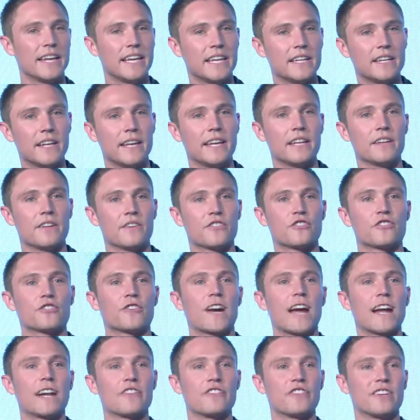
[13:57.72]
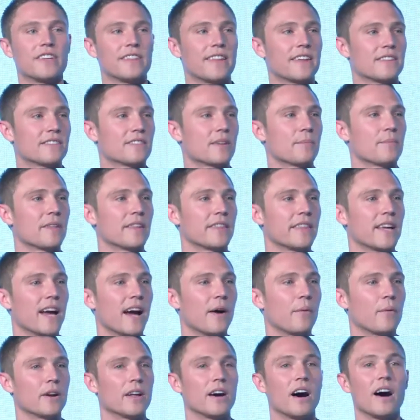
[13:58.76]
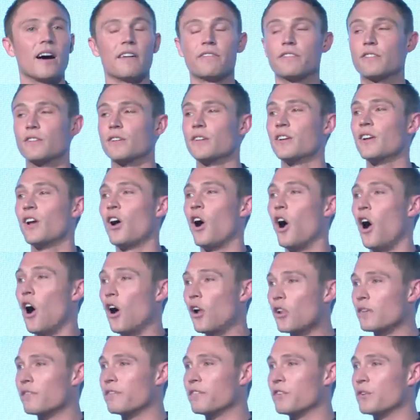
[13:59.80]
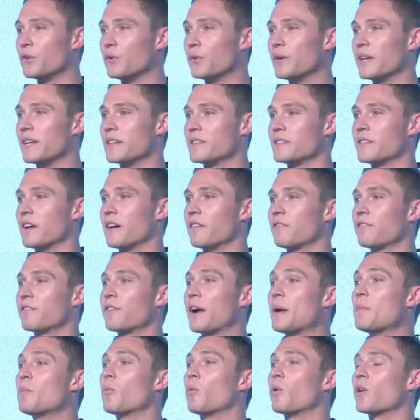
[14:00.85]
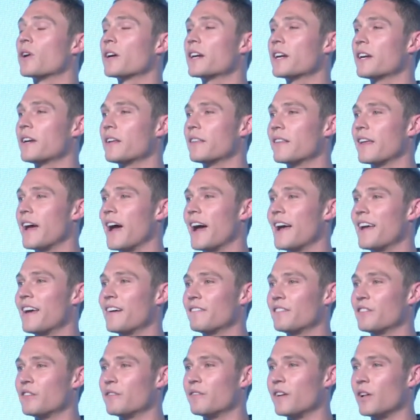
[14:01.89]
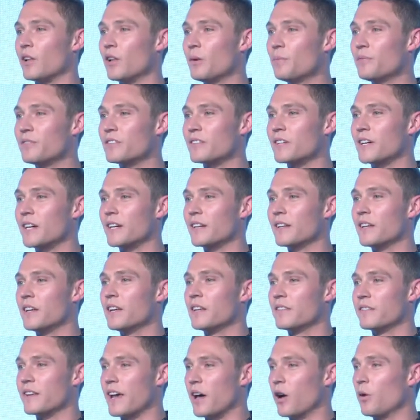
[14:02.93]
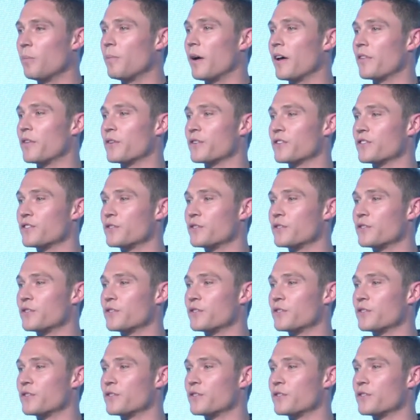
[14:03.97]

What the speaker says: in a strategy. And that's something that I want to offer all of you is a framework that I have developed to help other